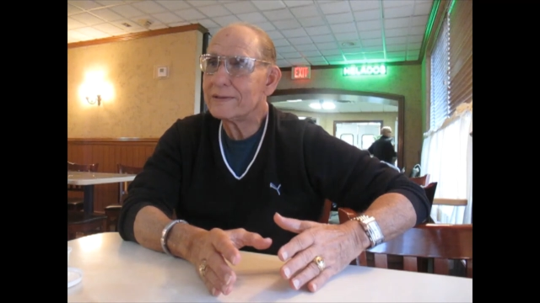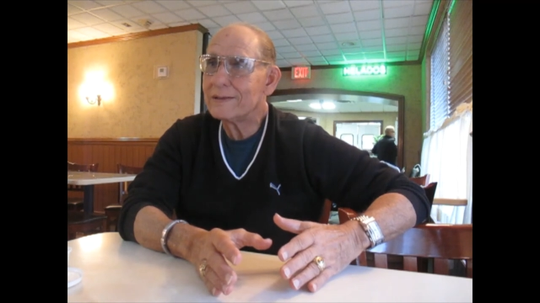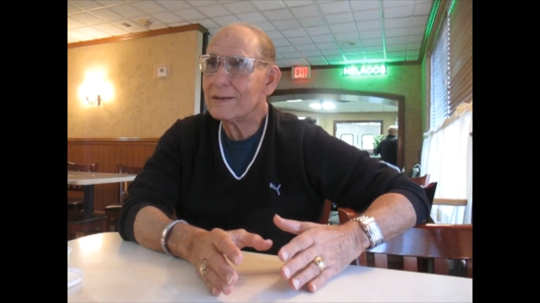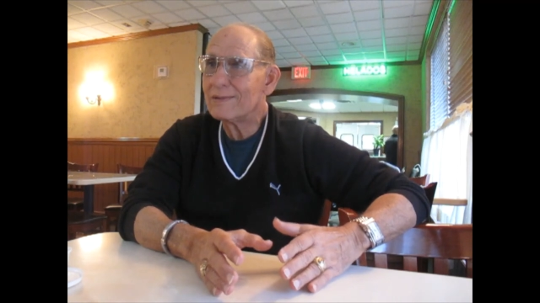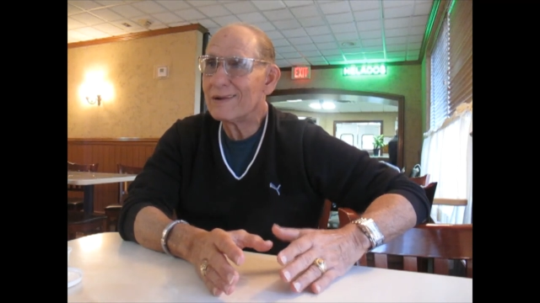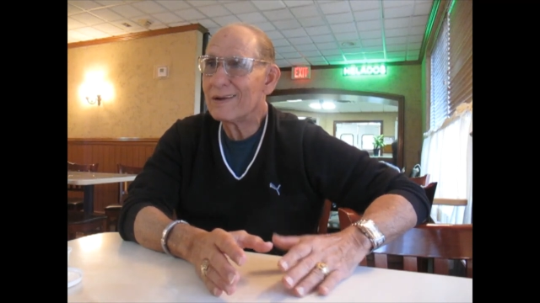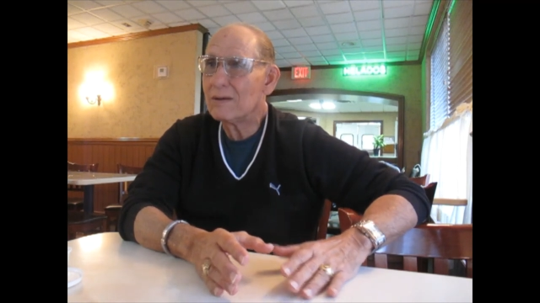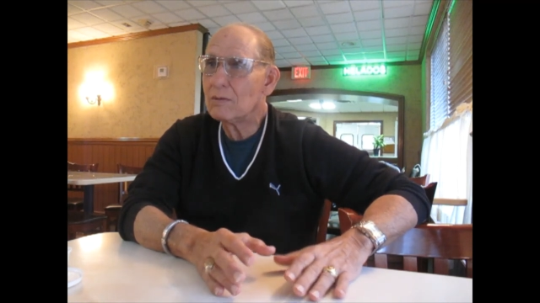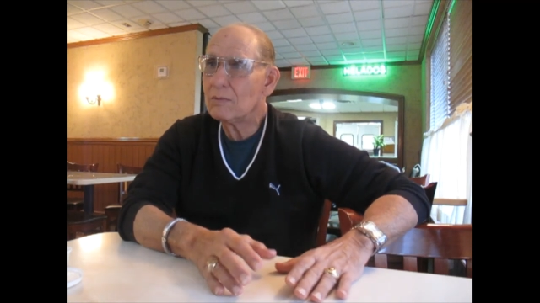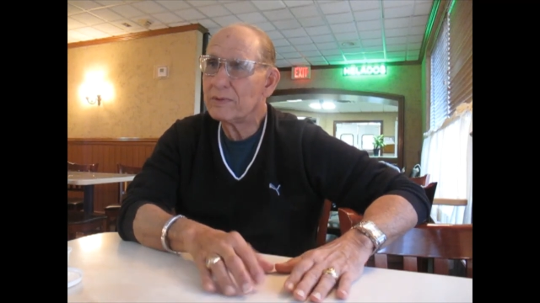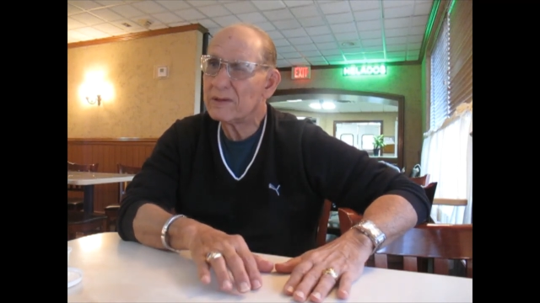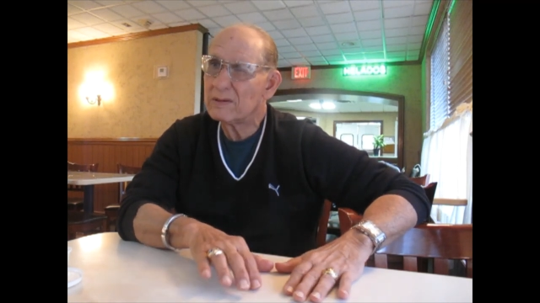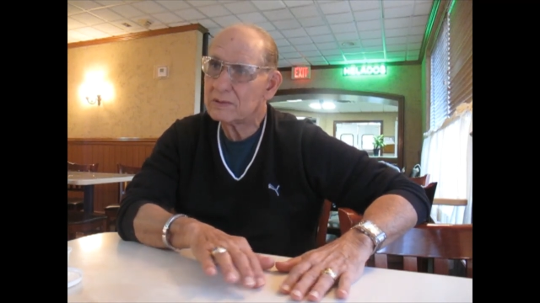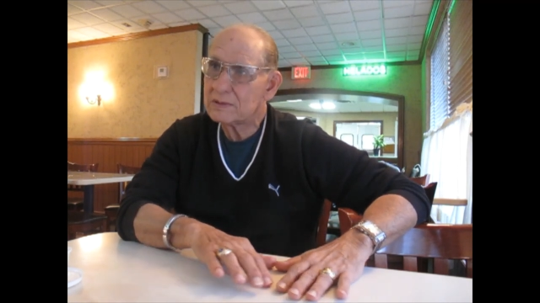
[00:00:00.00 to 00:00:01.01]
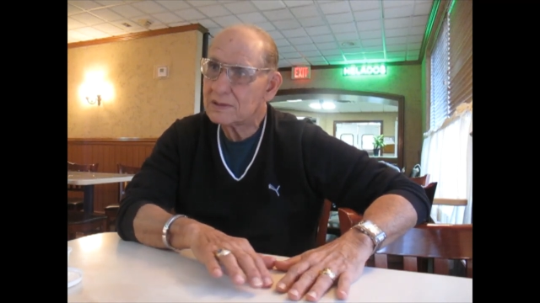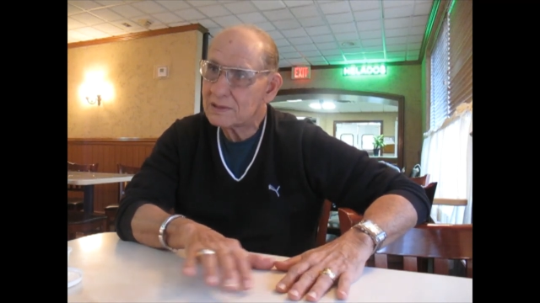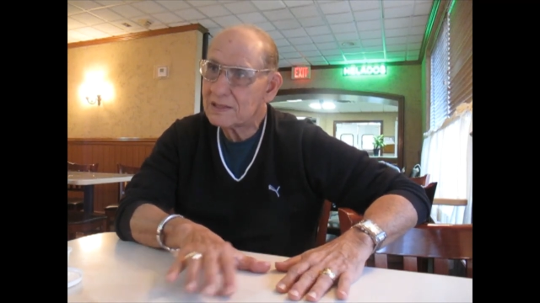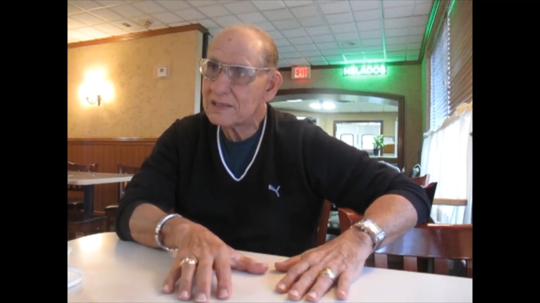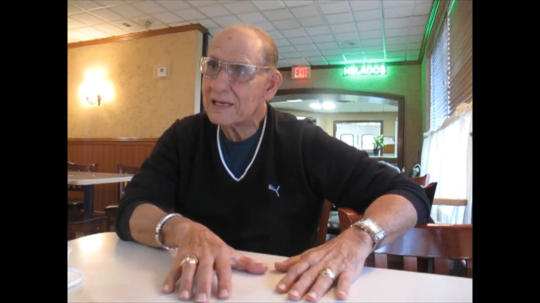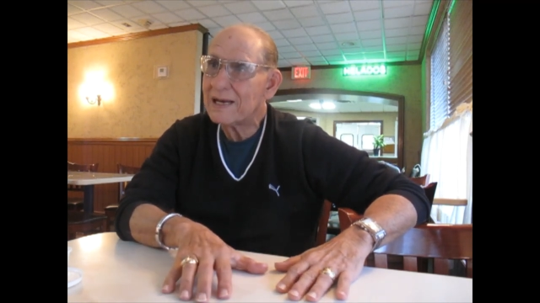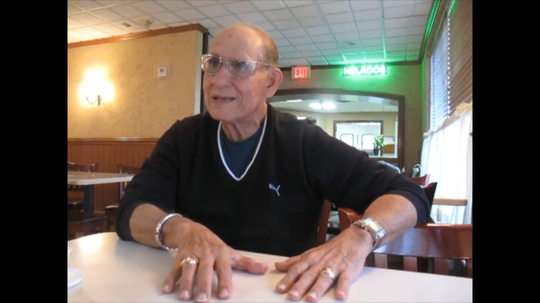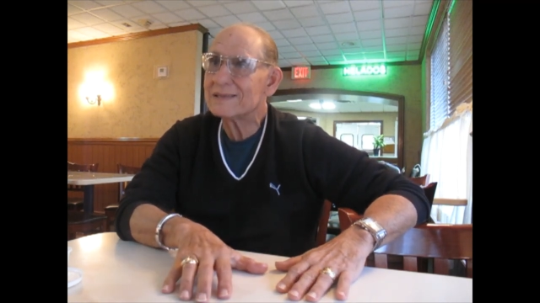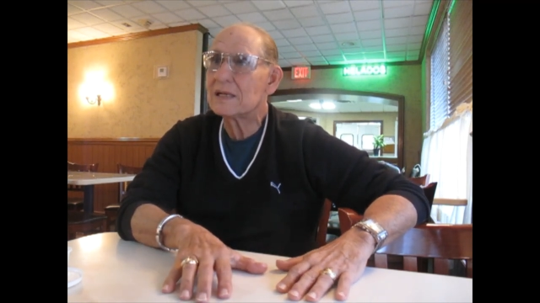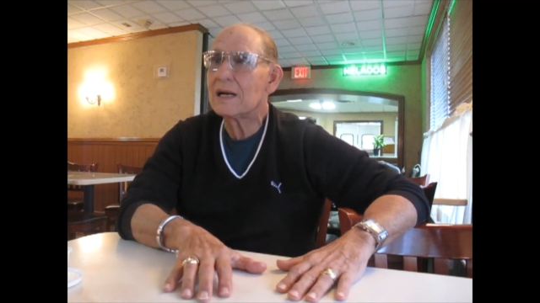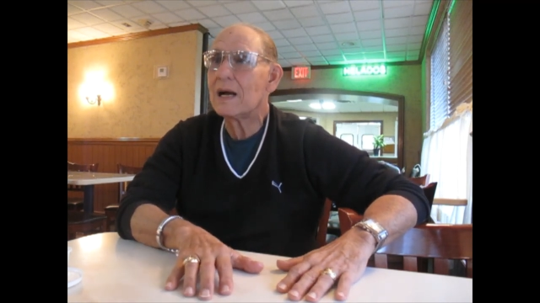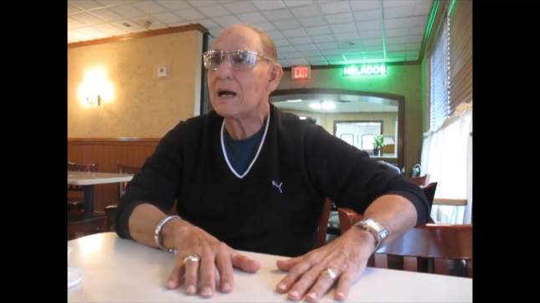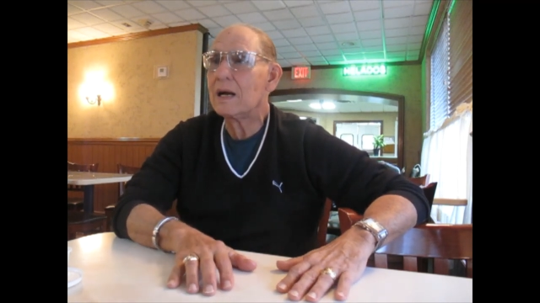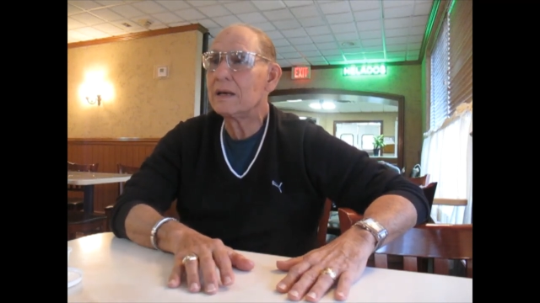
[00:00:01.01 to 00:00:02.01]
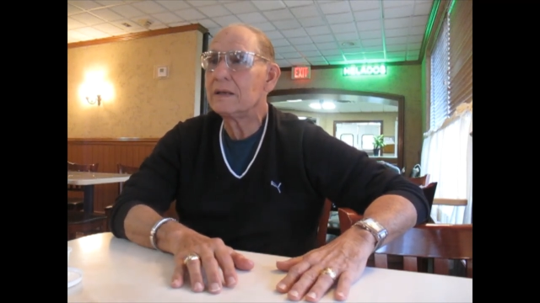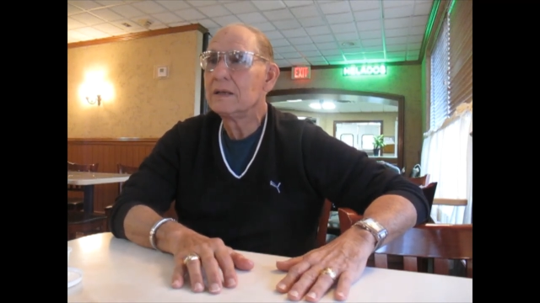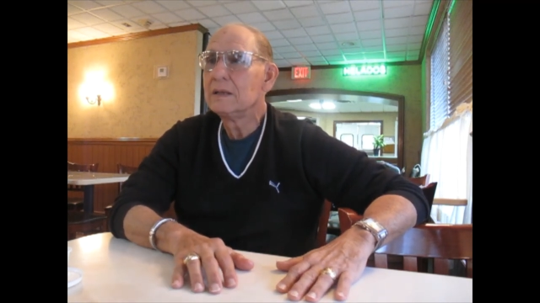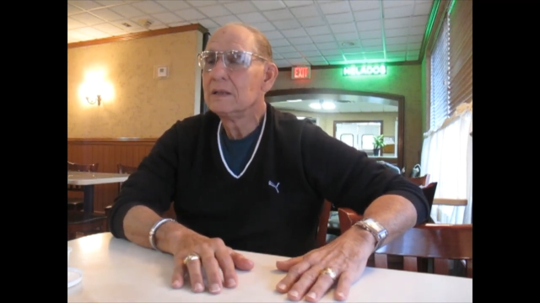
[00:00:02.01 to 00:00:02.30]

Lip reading: Naranjo because he's a nice guy